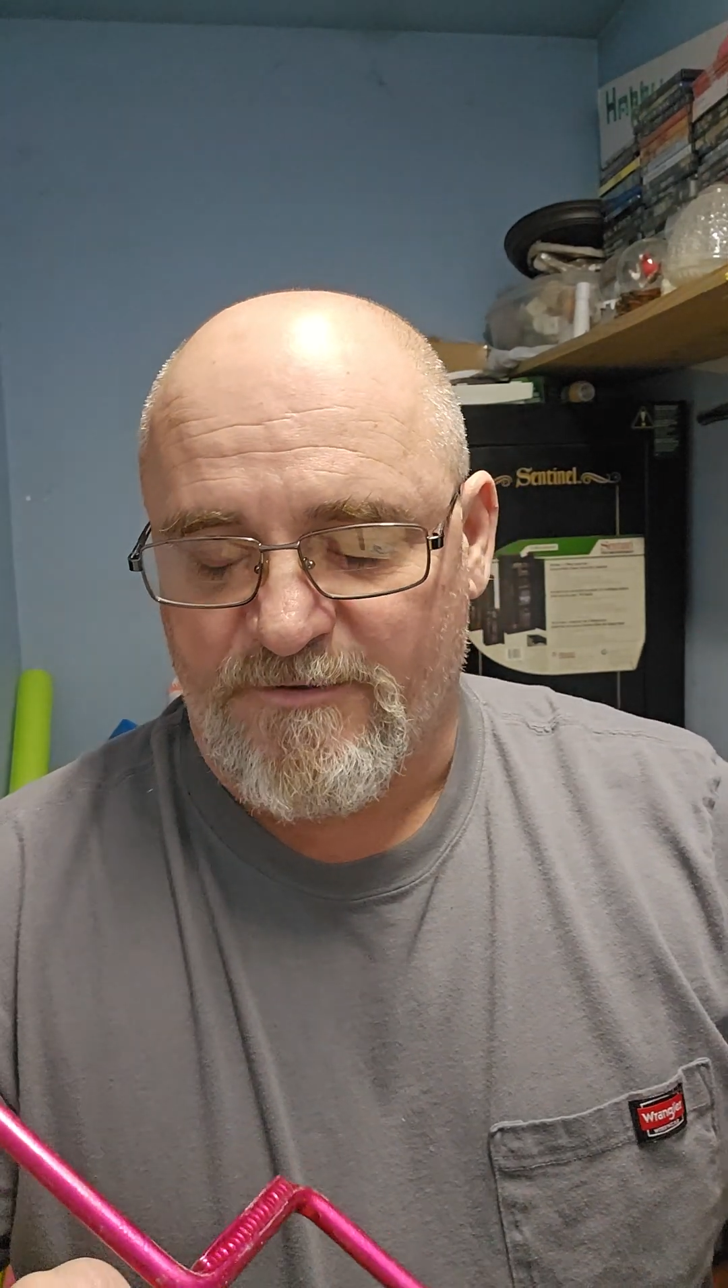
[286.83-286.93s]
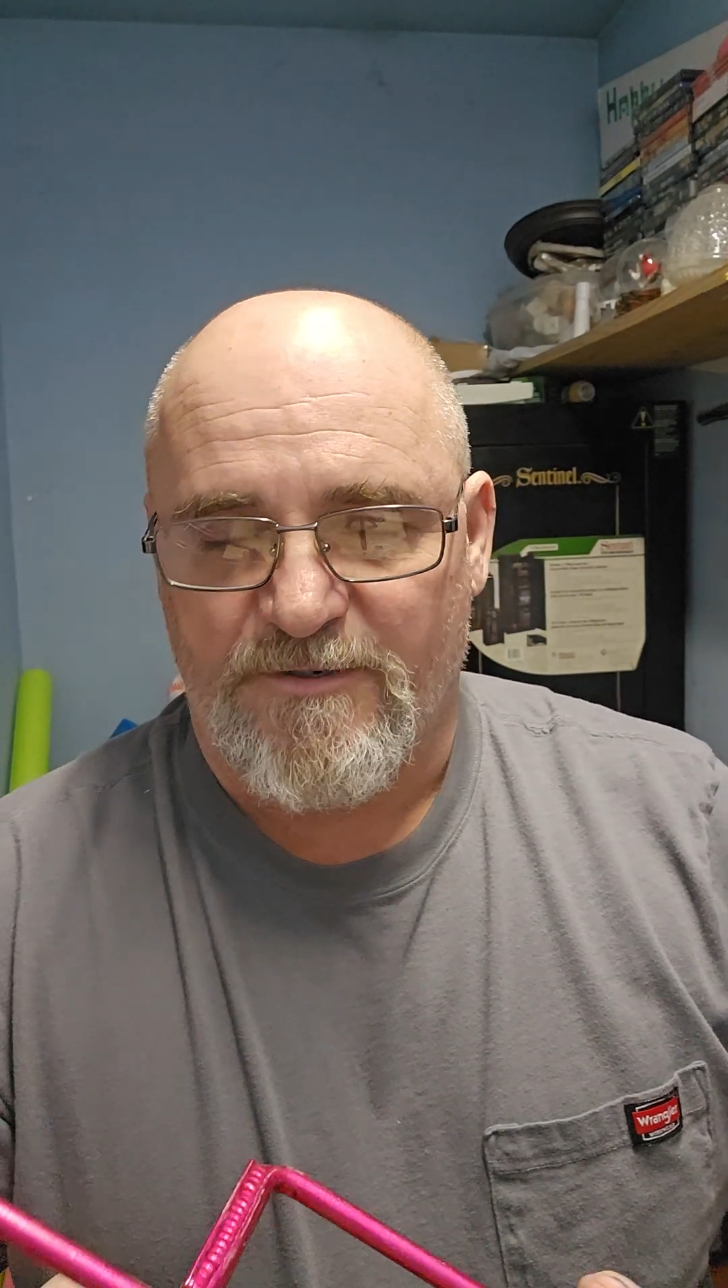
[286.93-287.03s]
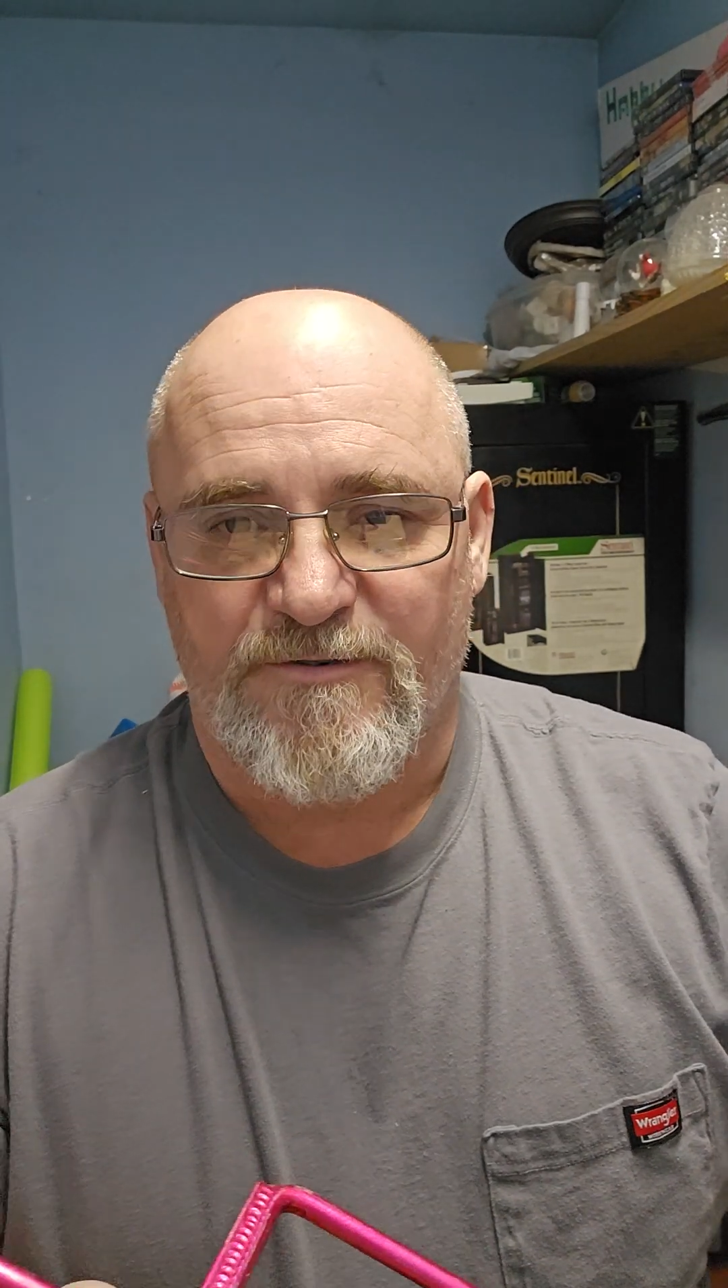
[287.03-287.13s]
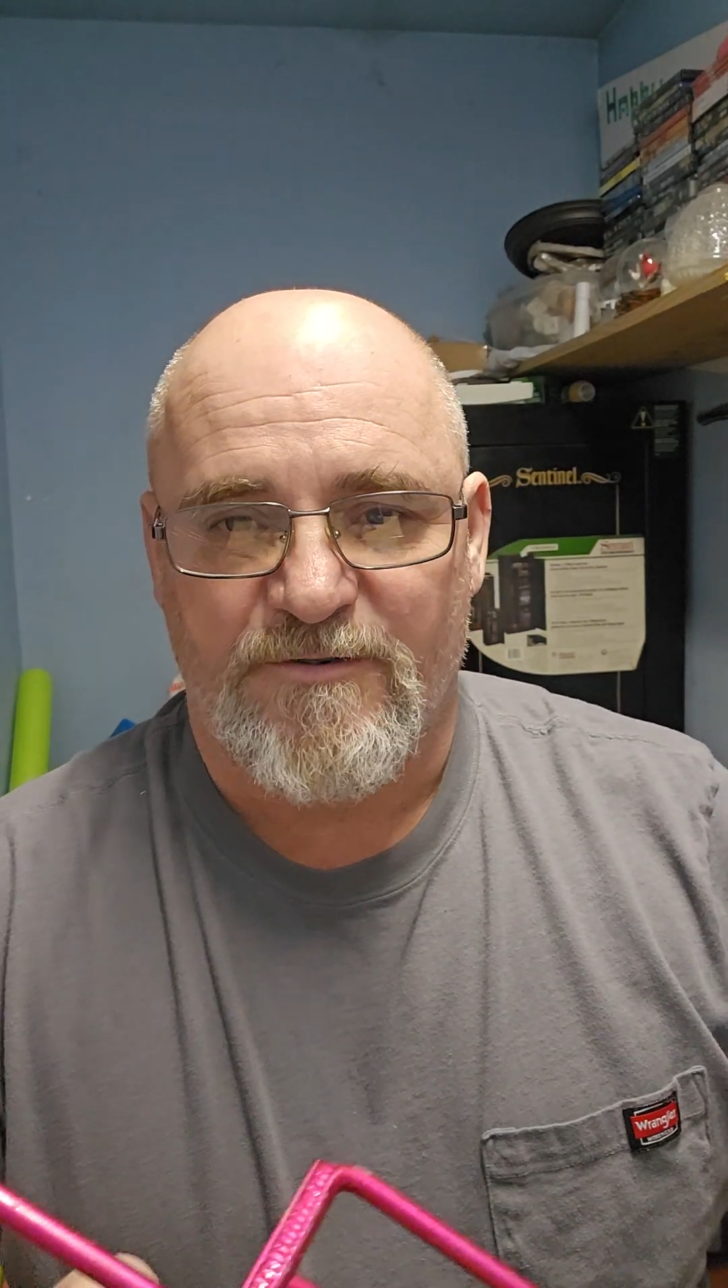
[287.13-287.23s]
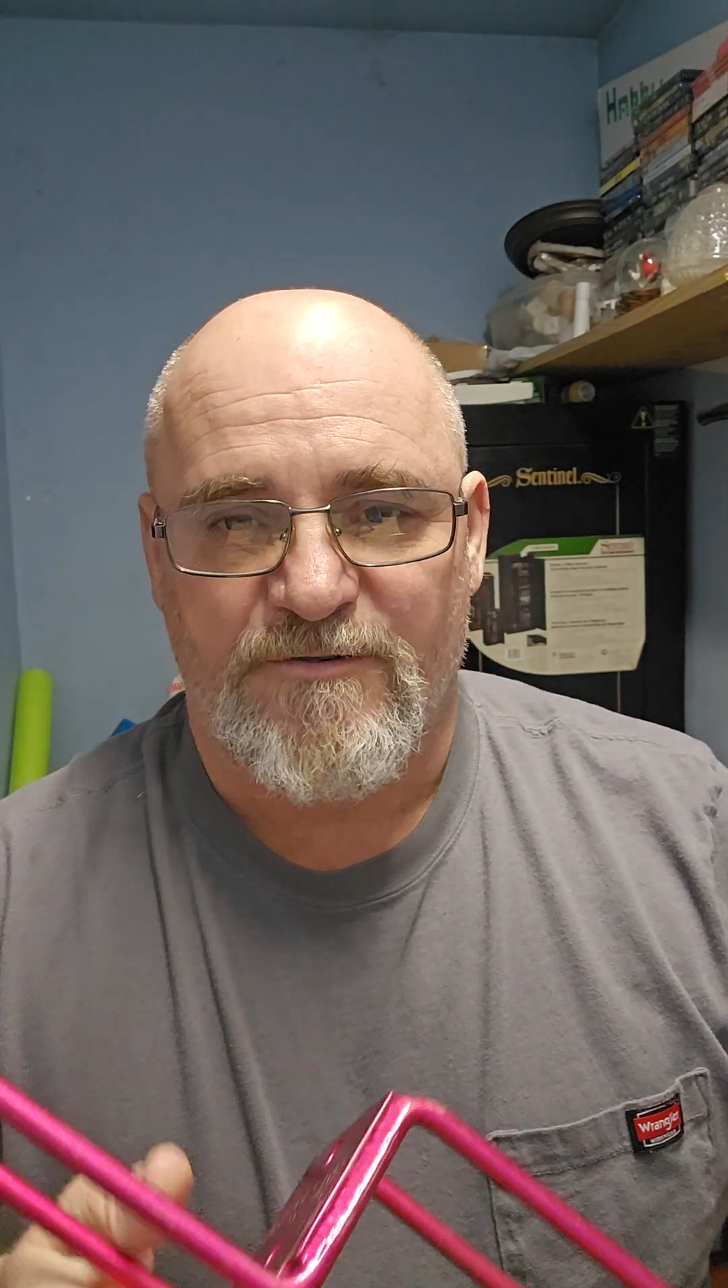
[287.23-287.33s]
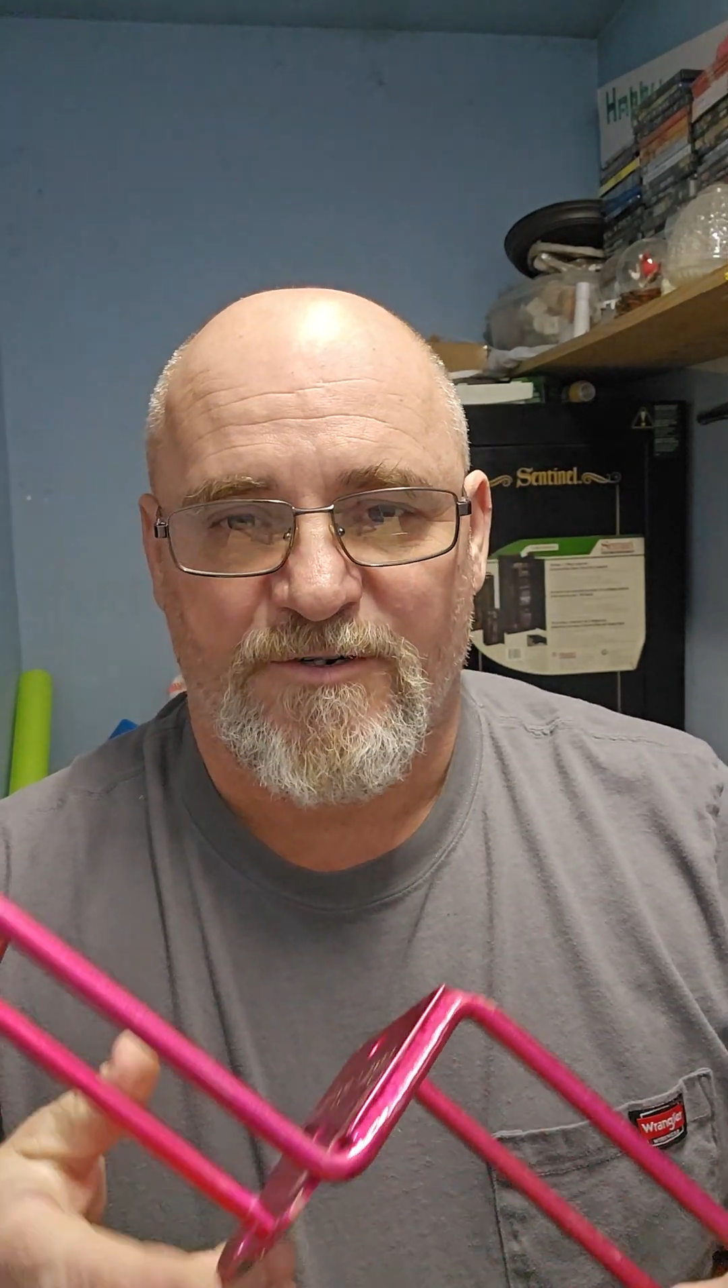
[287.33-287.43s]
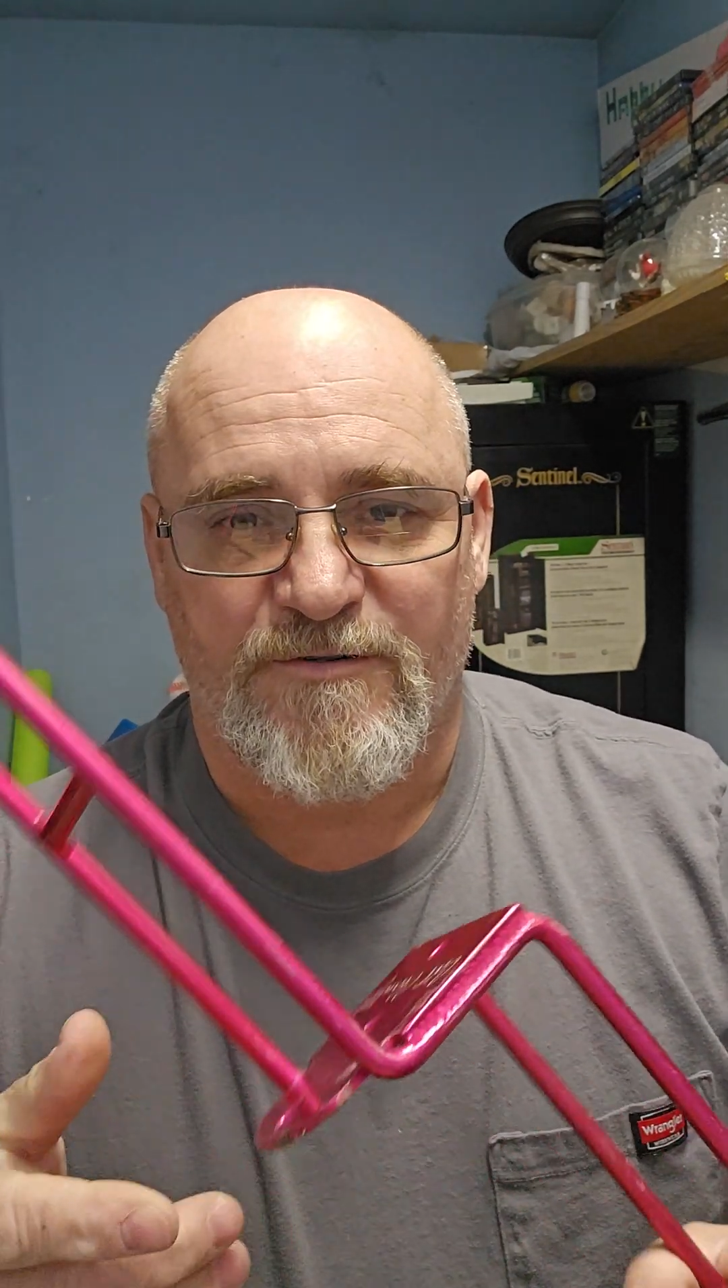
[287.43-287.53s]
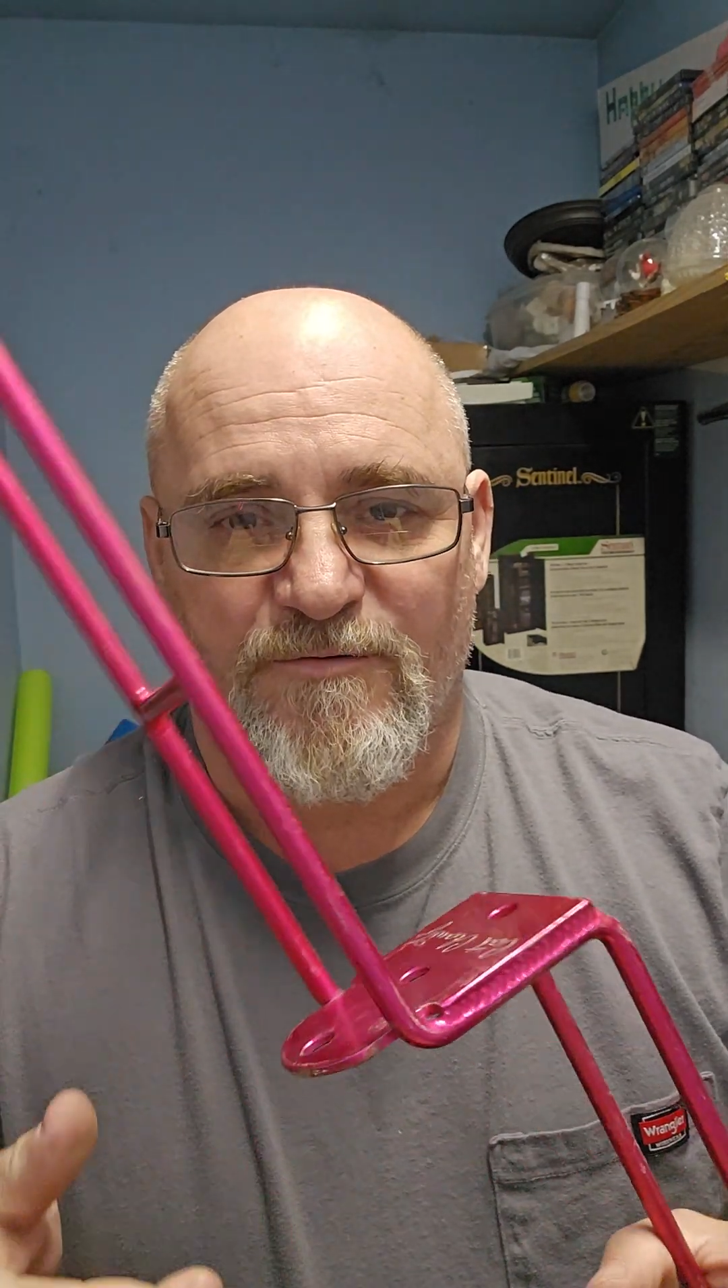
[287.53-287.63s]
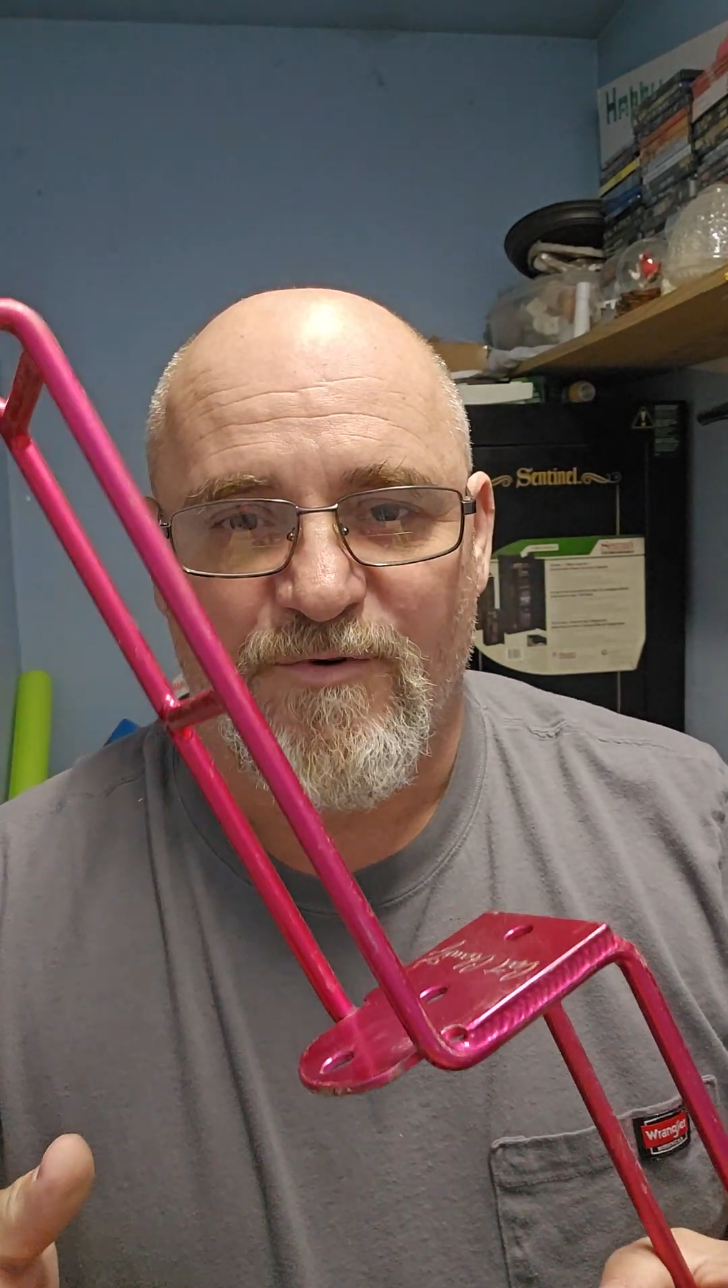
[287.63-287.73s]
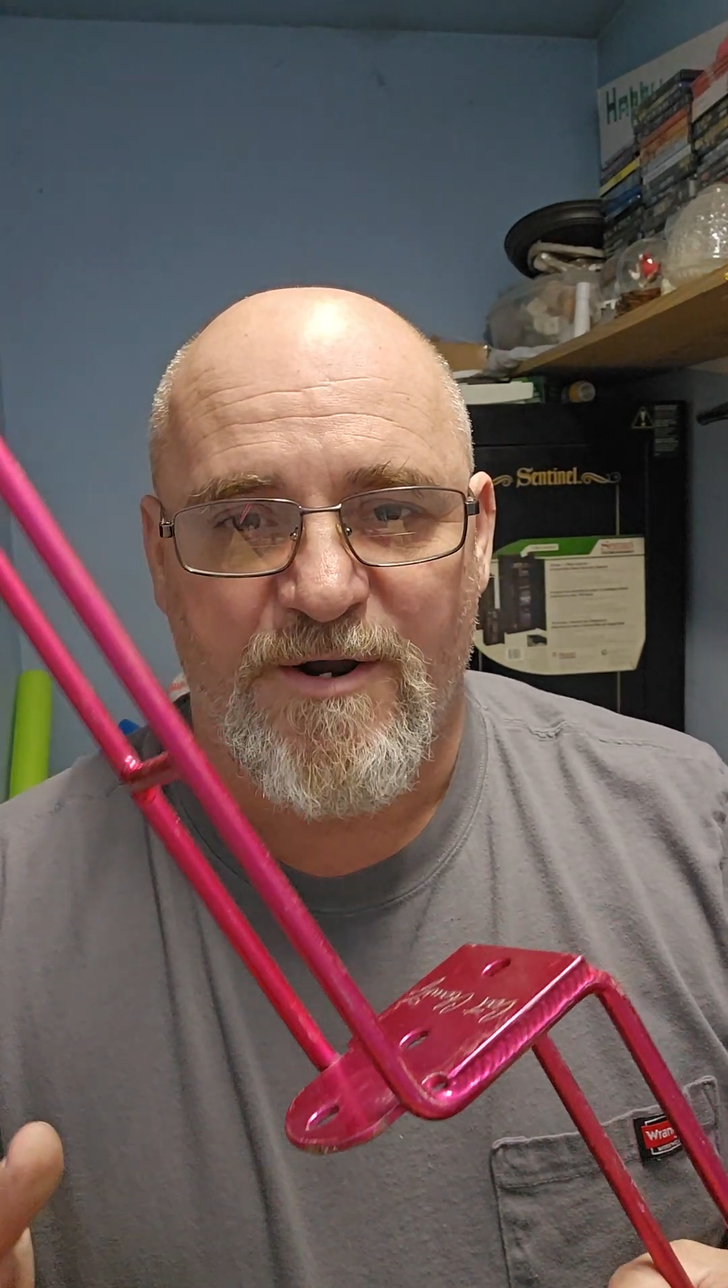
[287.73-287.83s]
this is
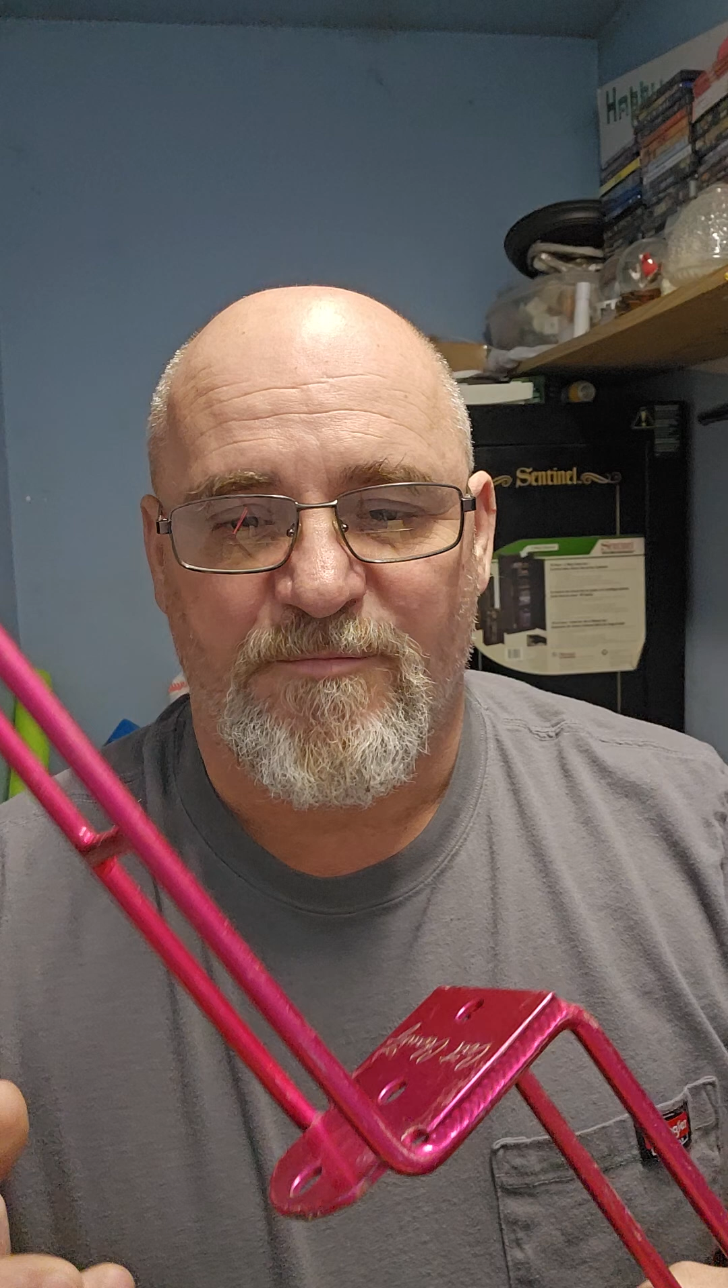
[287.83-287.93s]
just a way